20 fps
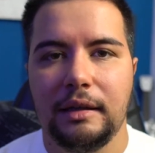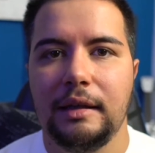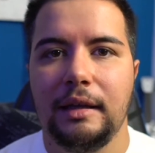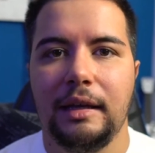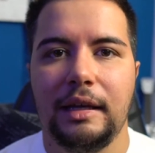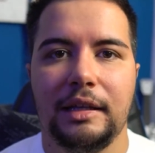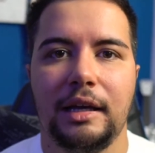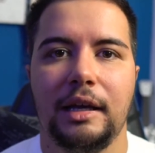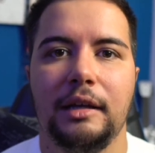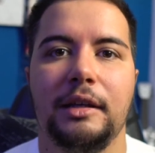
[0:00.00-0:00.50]

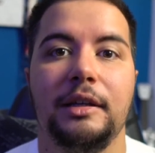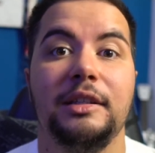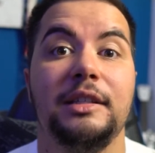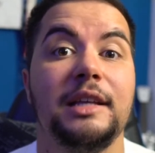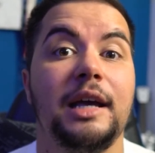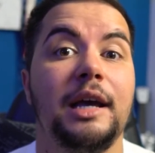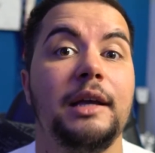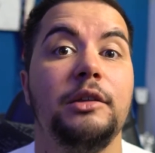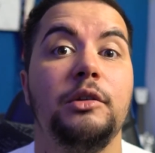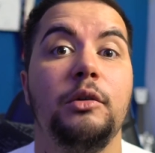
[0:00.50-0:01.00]
It
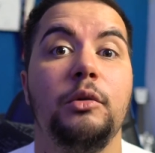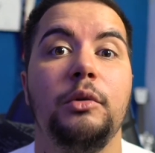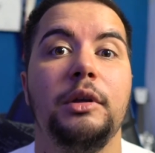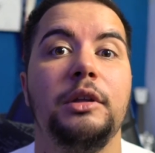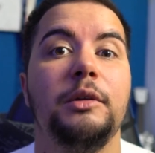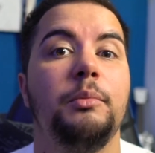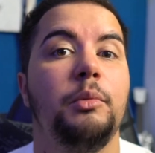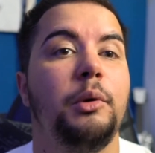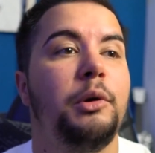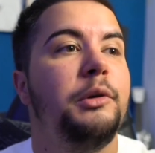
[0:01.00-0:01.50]
understands who
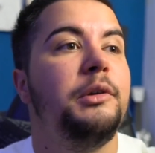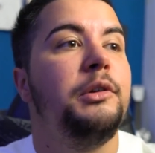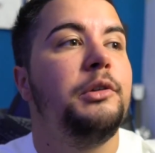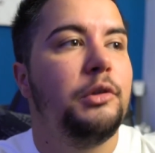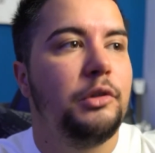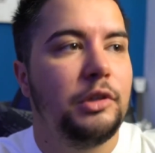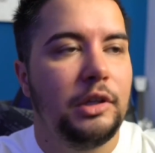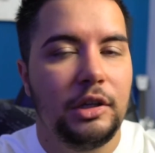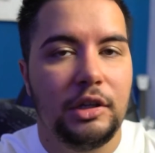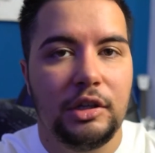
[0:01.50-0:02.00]
responds,
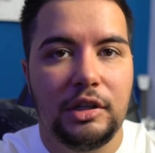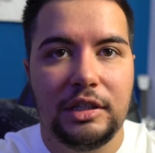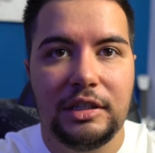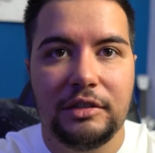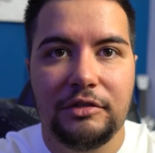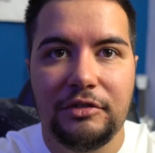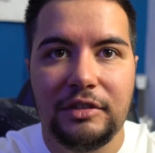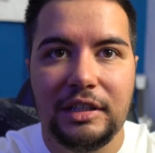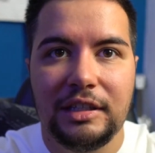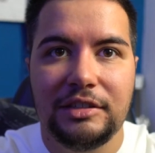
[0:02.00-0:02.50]
so the
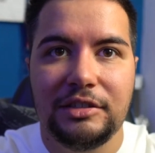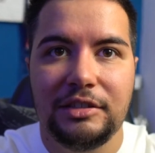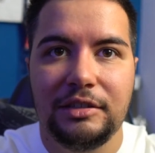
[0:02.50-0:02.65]
learning phase,